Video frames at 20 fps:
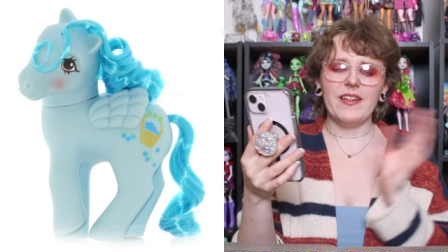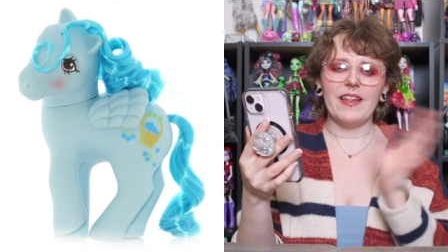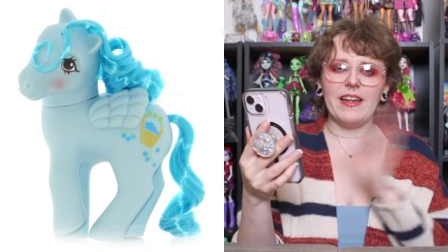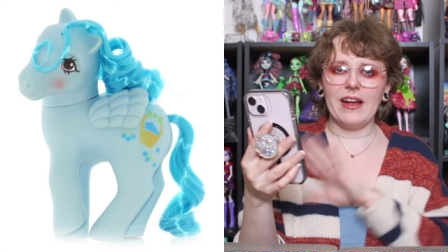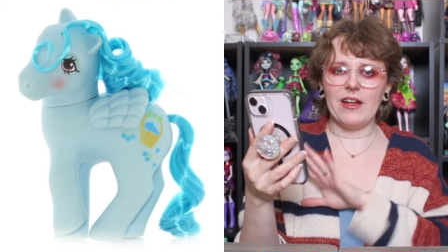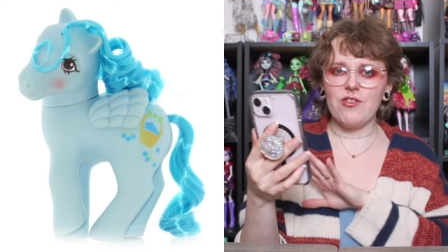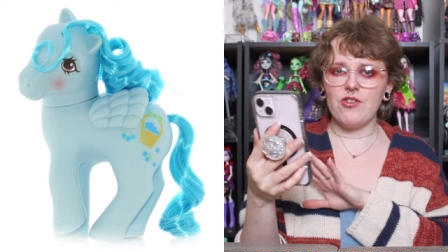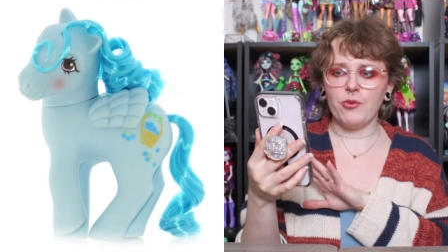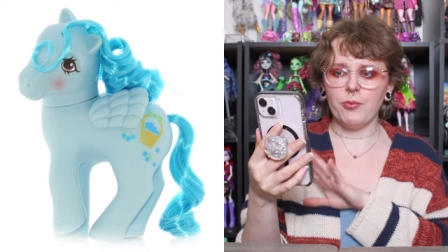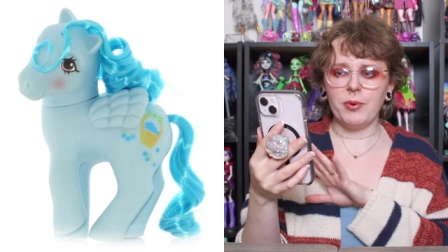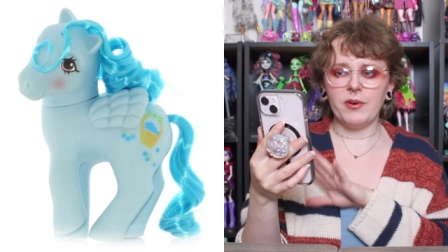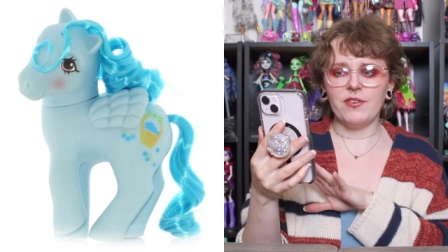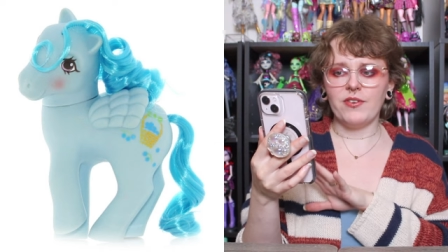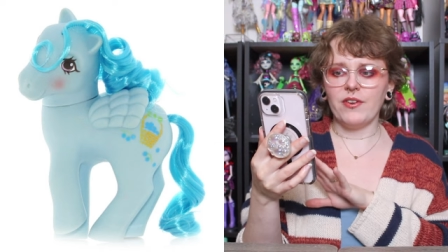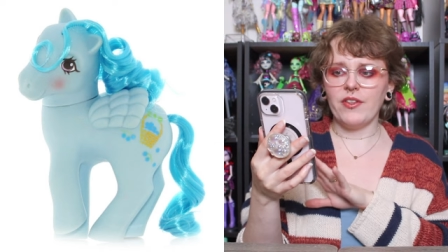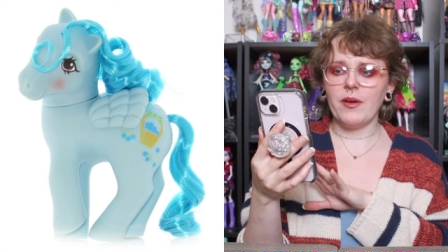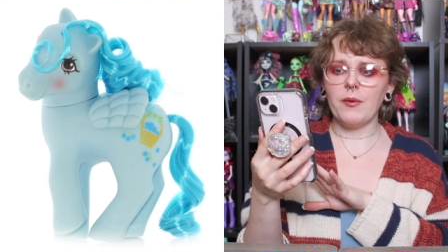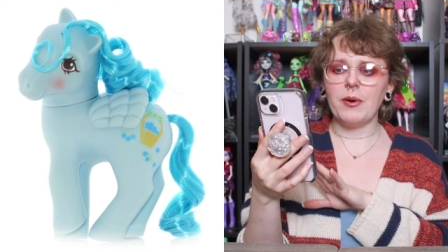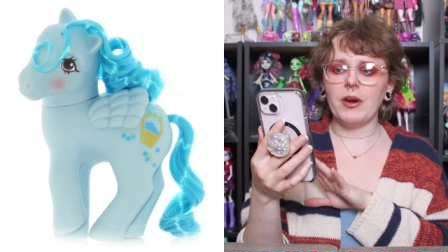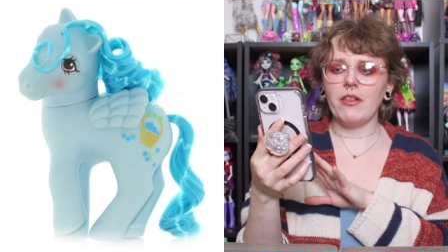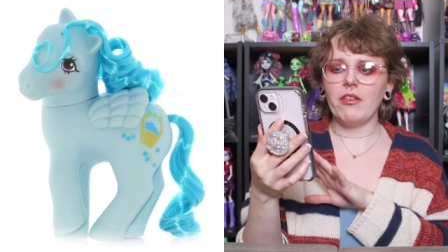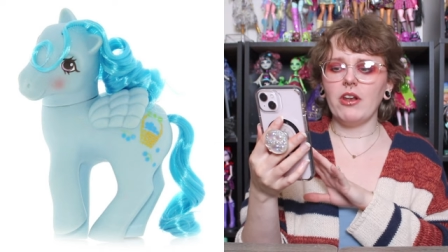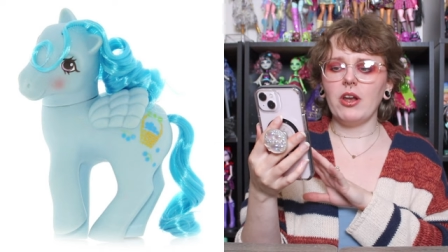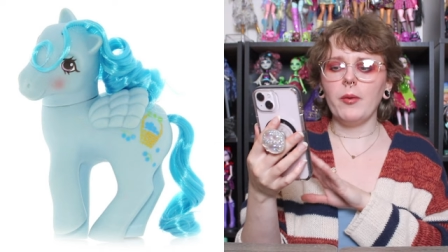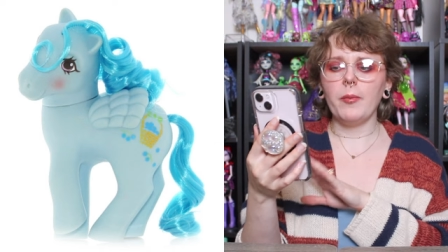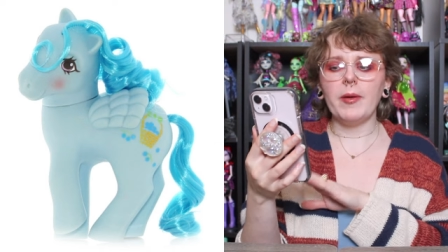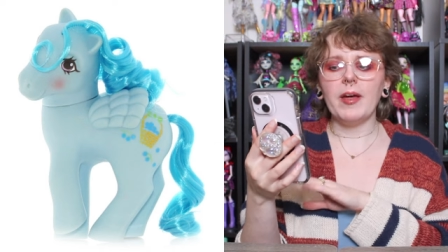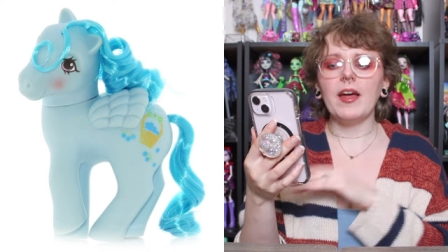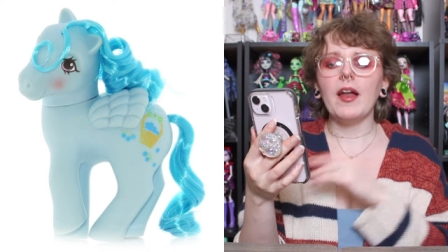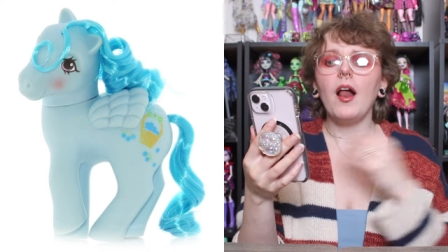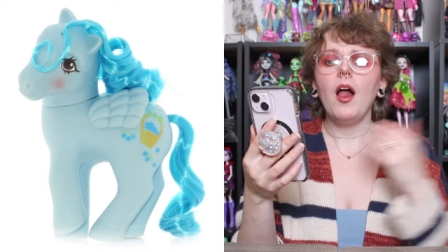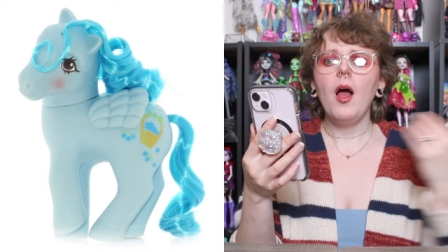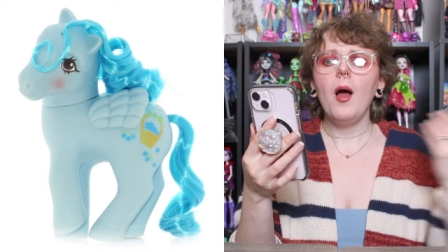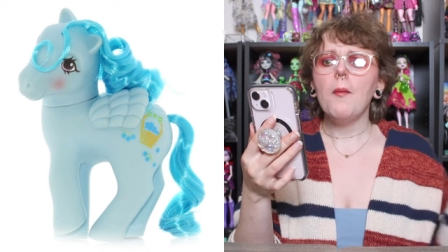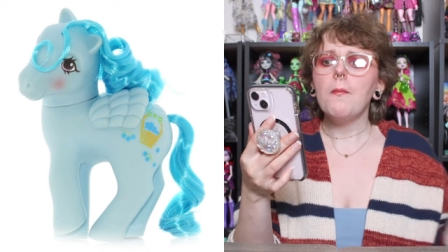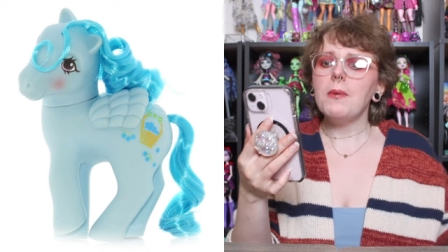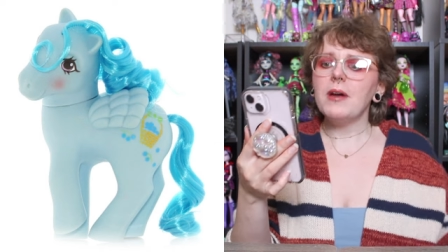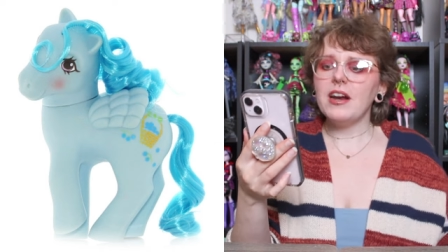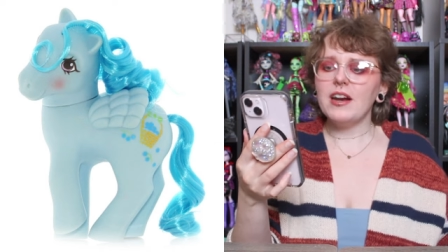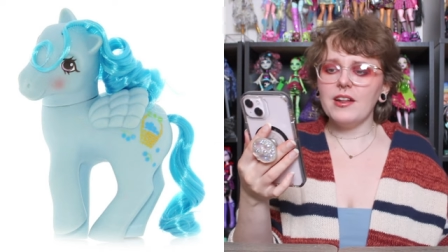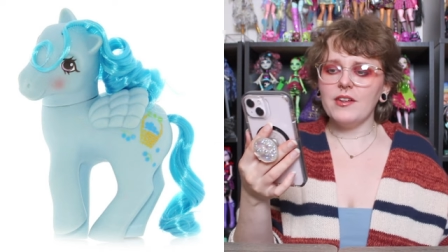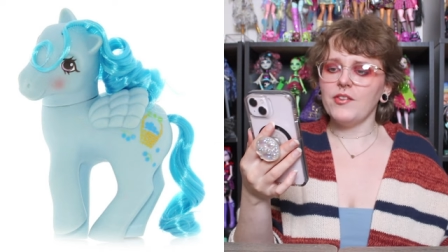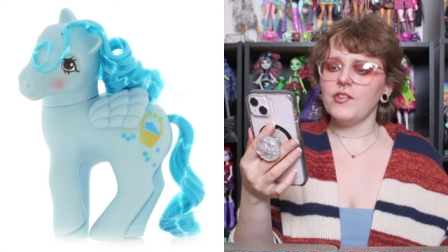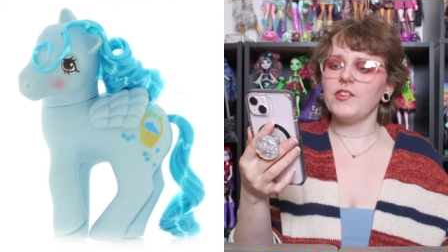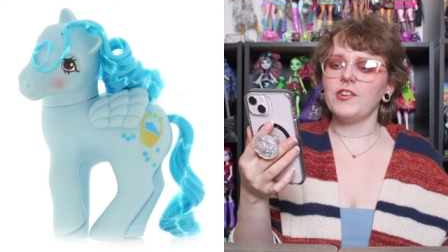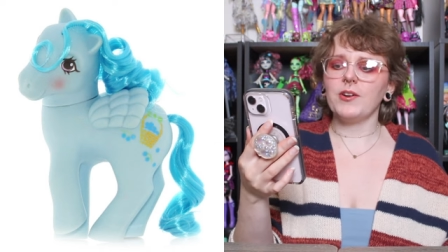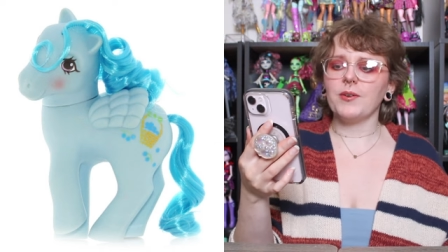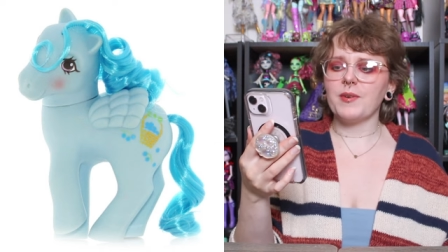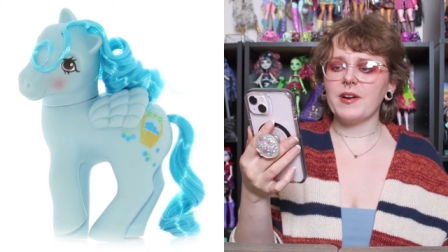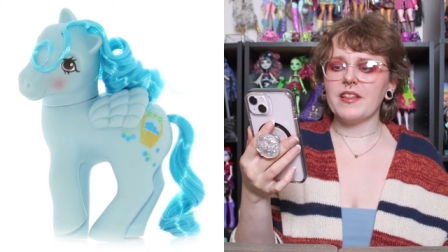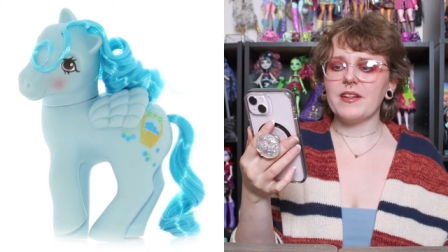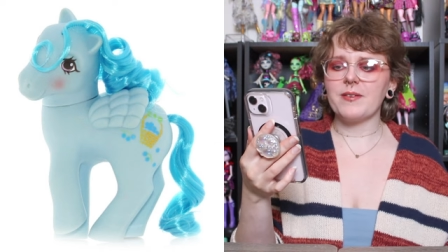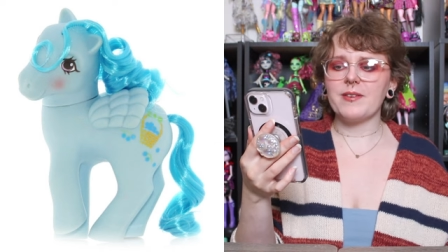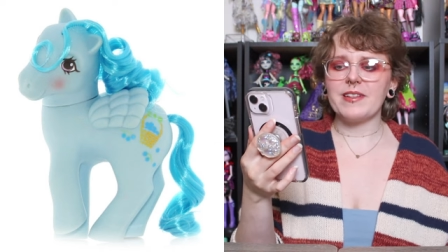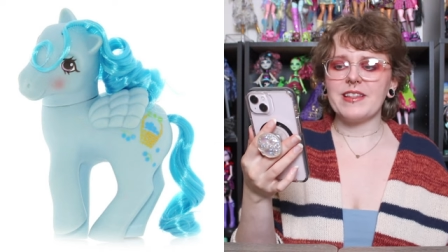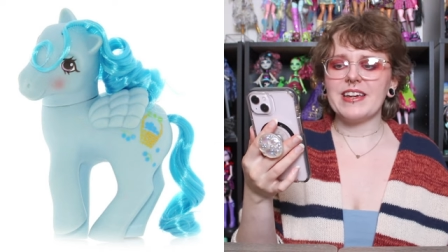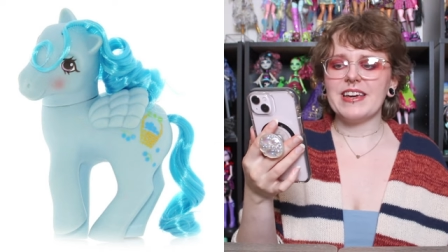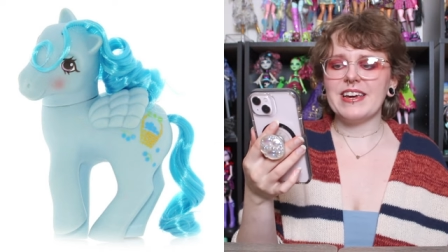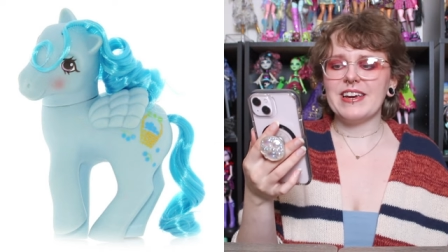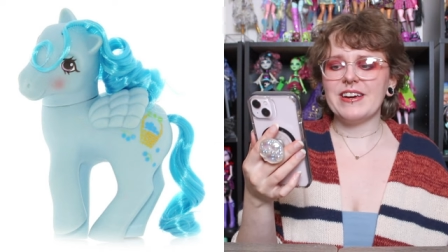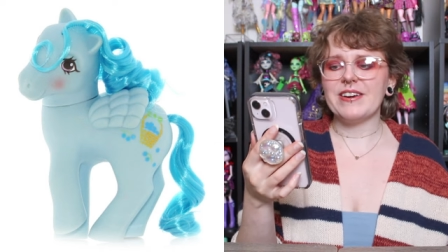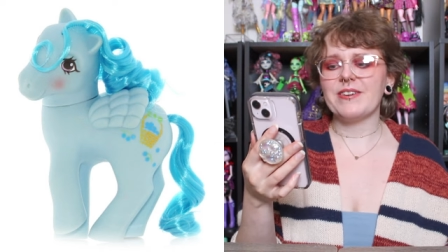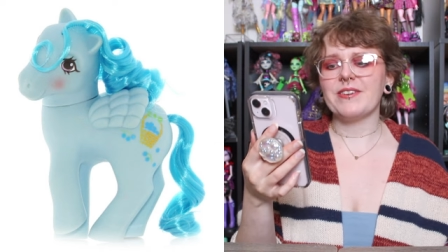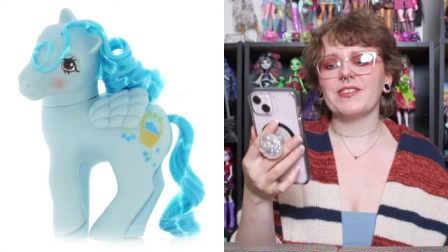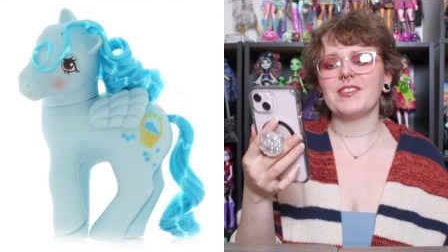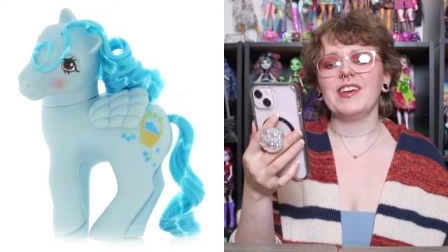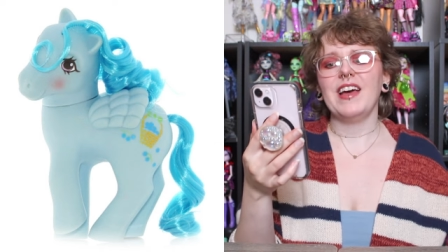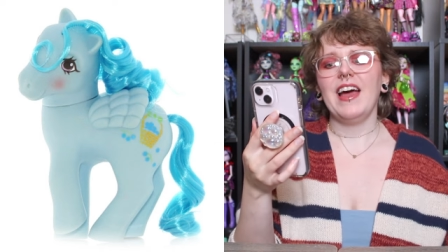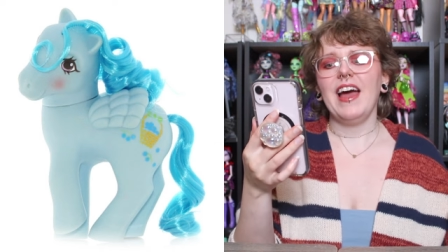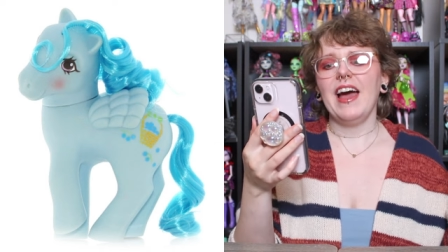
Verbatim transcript: Like, I just prefer that one a little bit. But it is still really, really cute.